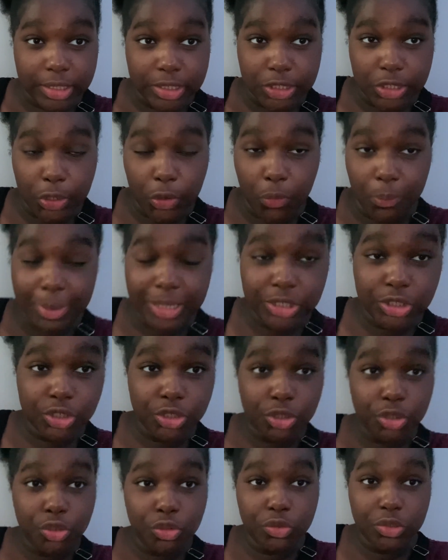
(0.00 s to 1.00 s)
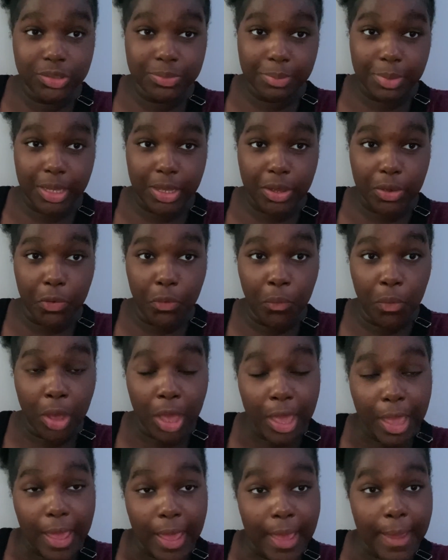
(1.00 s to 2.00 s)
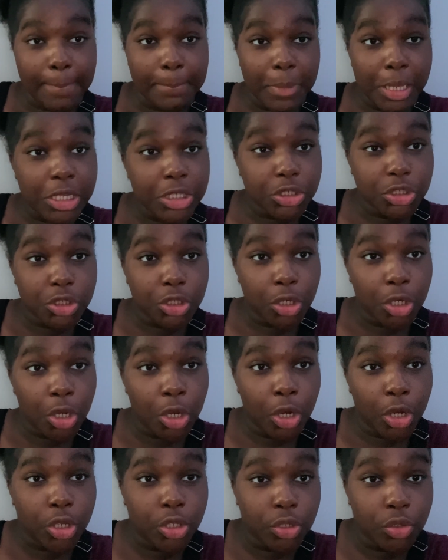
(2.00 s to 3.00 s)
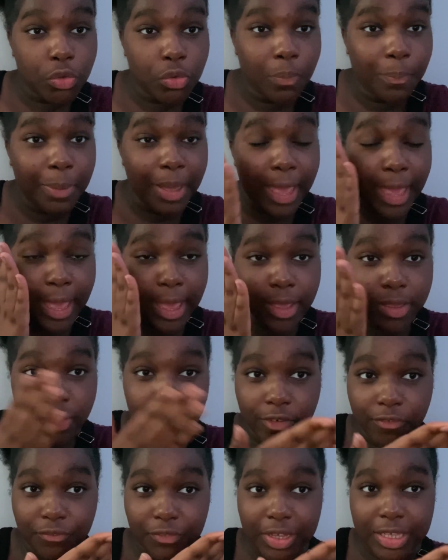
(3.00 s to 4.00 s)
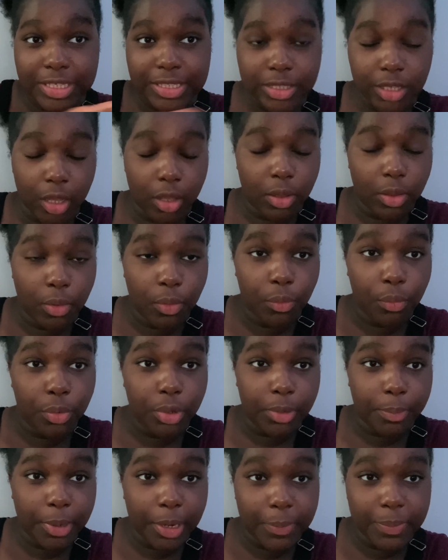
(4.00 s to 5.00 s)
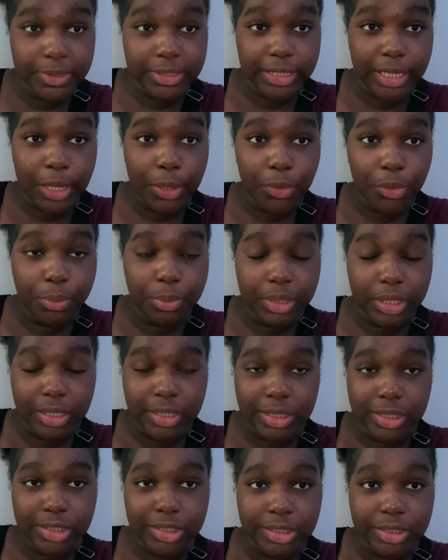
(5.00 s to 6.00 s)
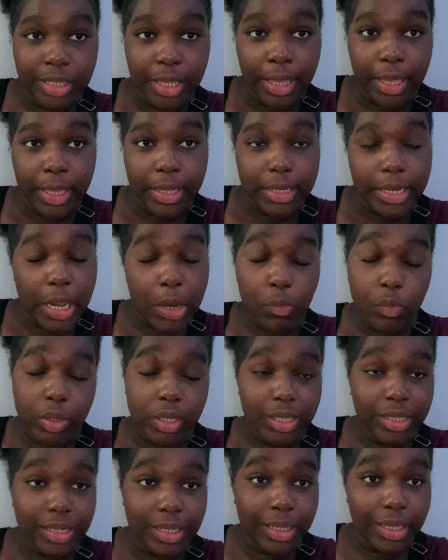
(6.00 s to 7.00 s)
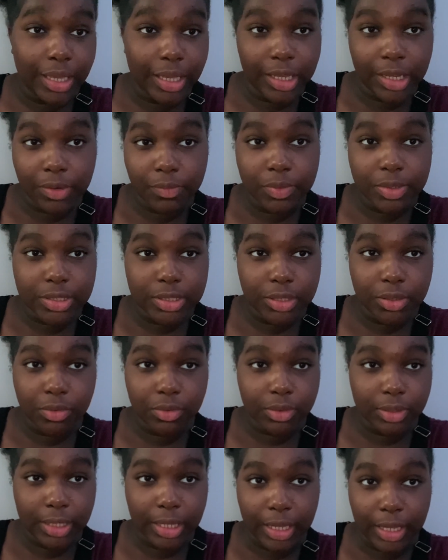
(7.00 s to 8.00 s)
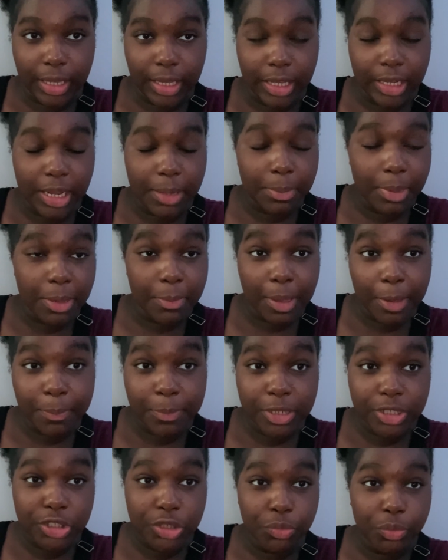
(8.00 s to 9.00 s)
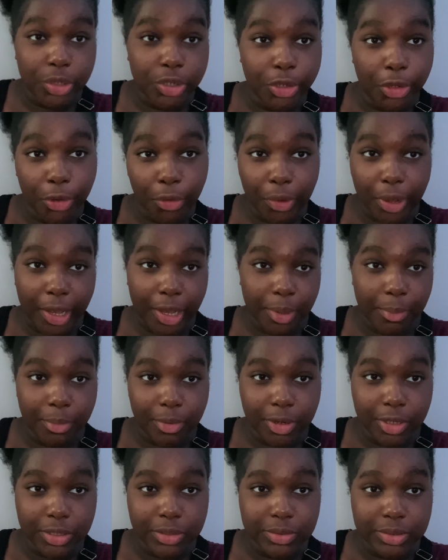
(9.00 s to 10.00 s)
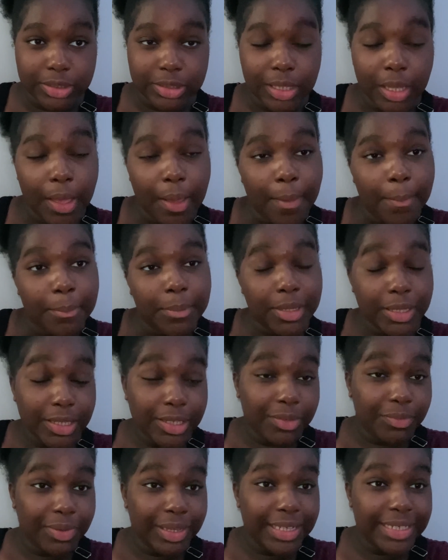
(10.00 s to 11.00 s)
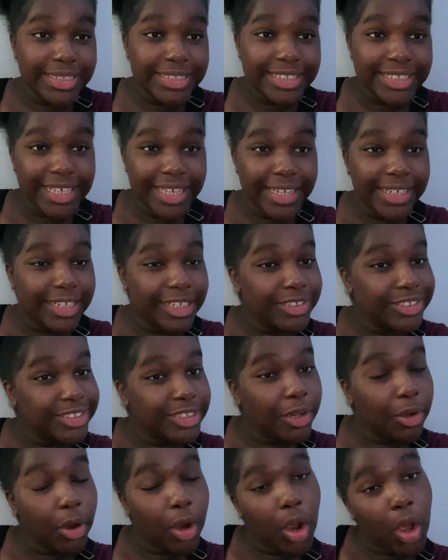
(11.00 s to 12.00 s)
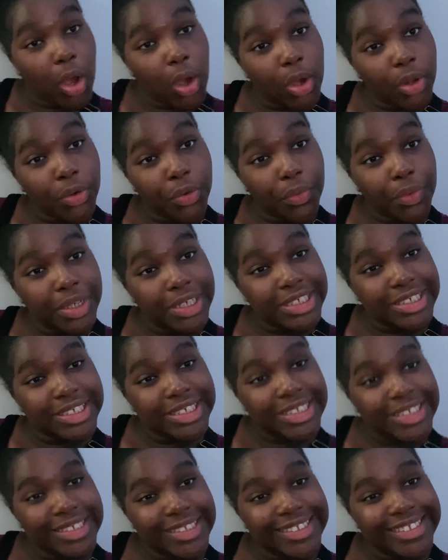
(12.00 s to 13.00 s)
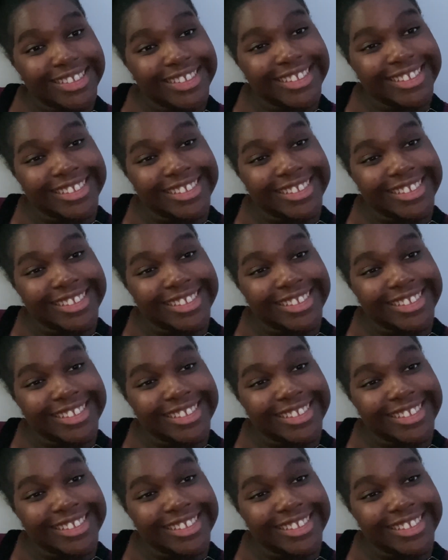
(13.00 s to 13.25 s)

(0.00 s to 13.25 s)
So make sure you smile and make sure you pat your face with a paper towel because they were getting every single thing. And they made my picture with no eyebrows. But anyways, yeah, those are all the questions.